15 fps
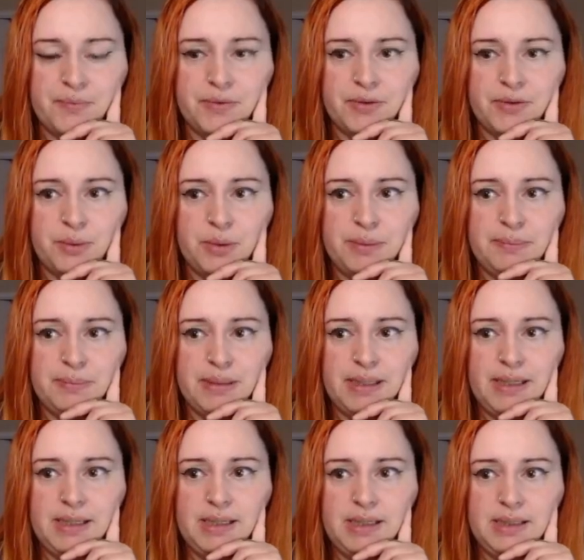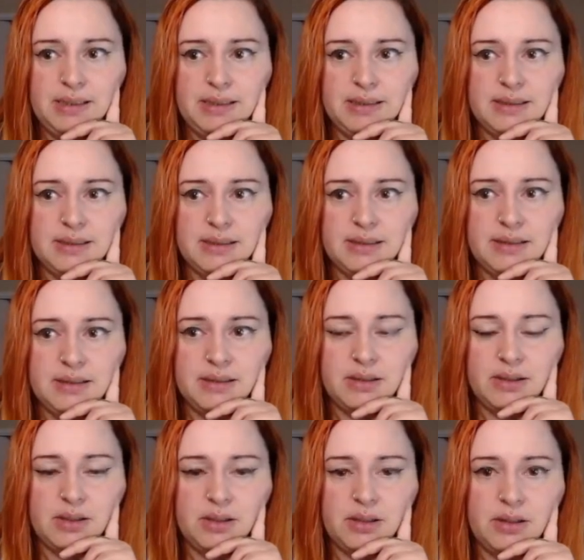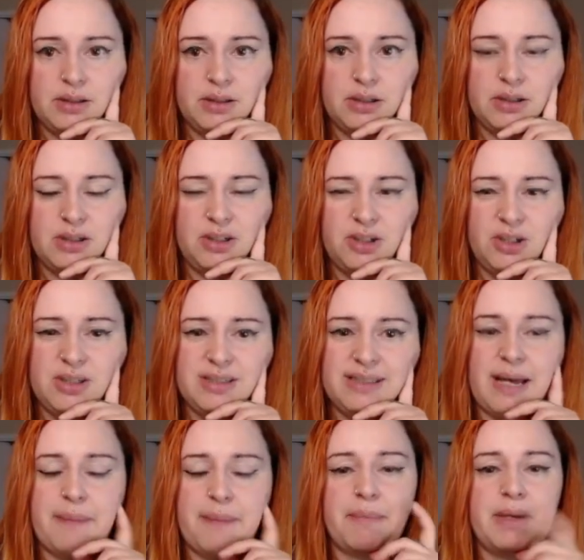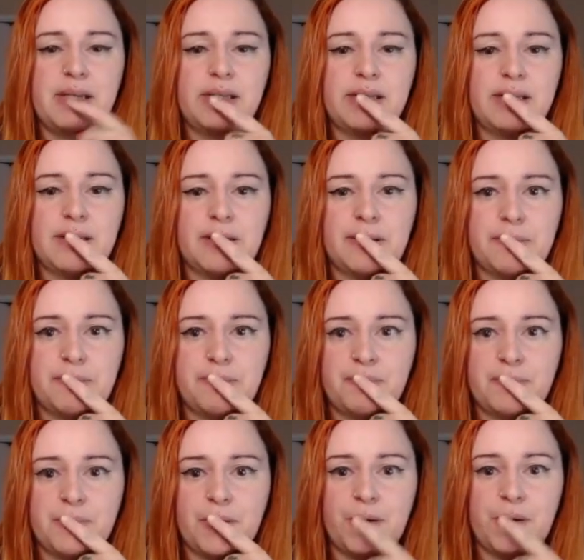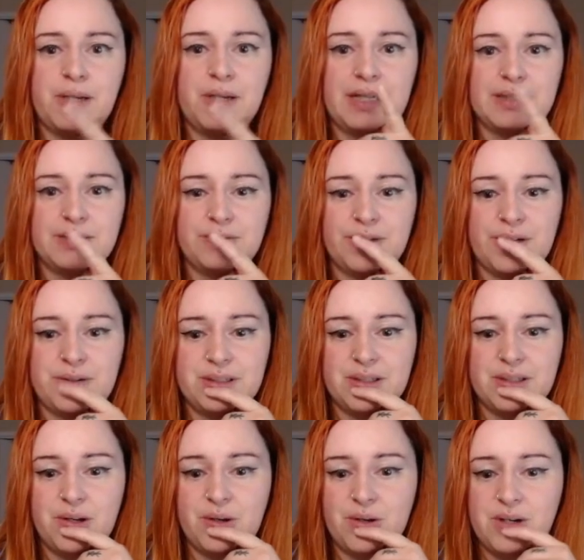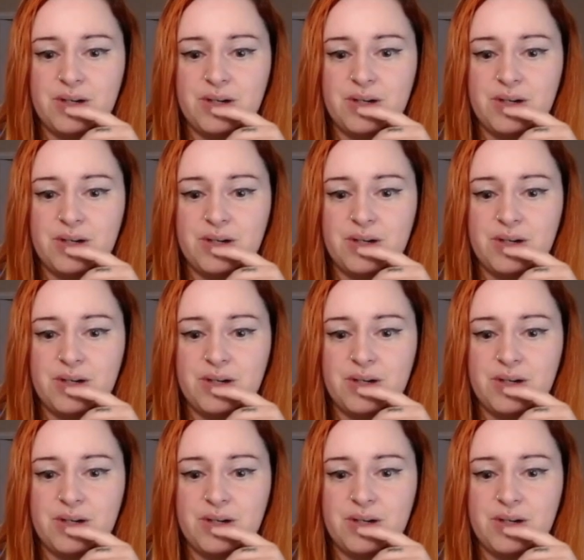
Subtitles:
we played not that many. Oh, that is very slow.